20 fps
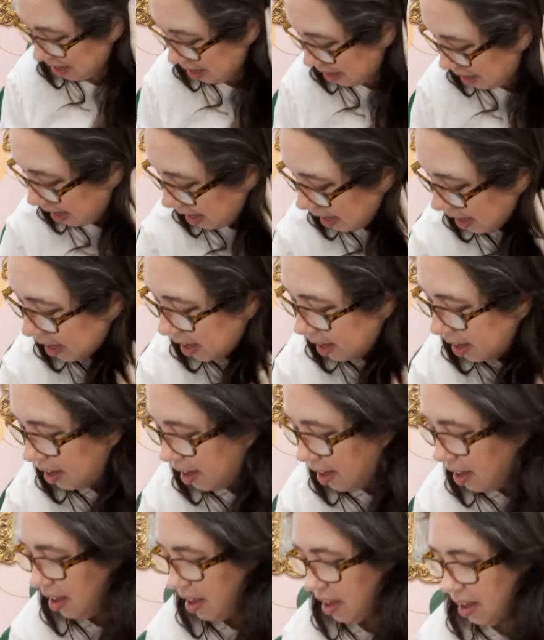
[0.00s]
Okay.
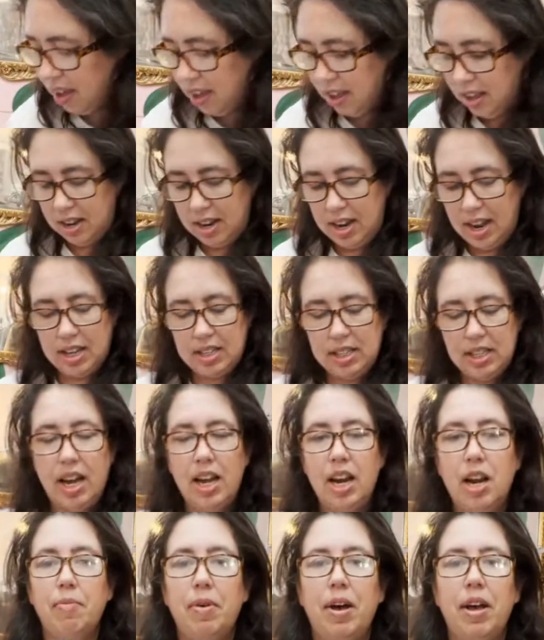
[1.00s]
Next
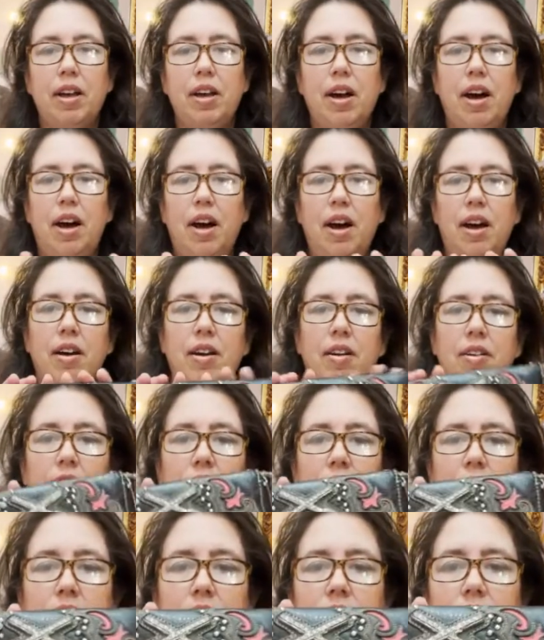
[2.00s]
item I got
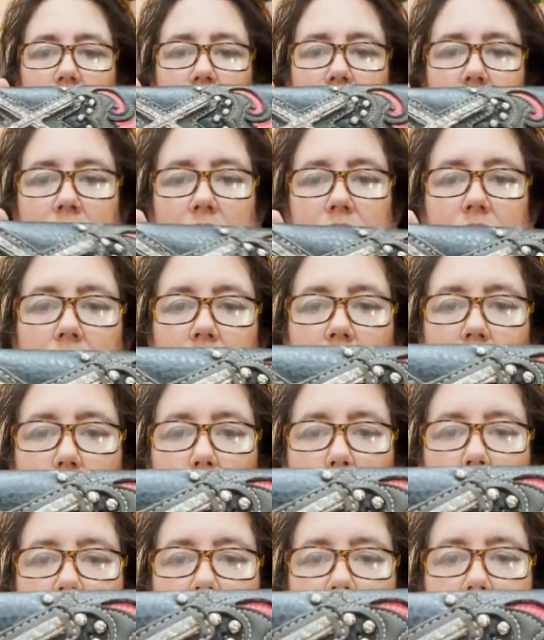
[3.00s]
was this little
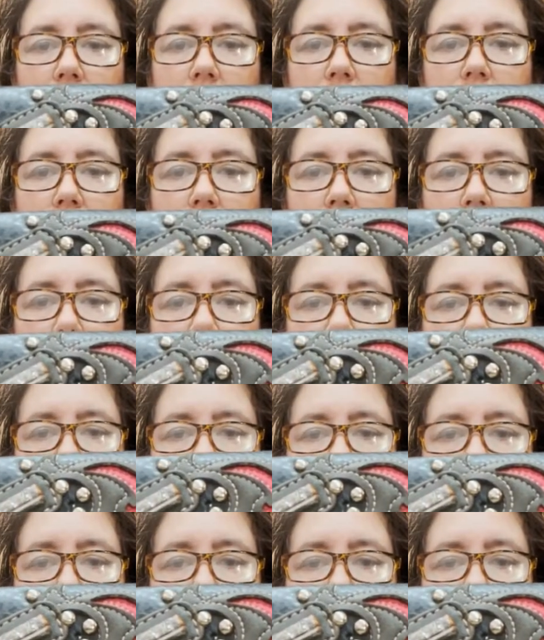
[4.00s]
wallet.
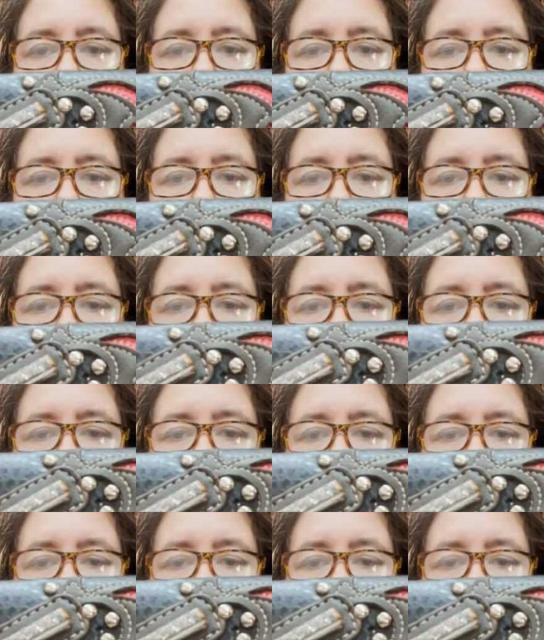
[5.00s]
Okay, a lot of people like